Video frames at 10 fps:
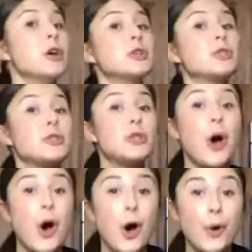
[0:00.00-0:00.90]

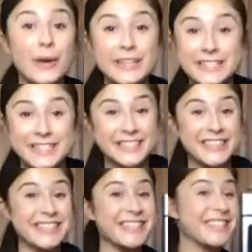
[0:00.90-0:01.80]
So easy and
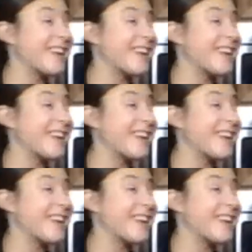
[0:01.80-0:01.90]
delicious.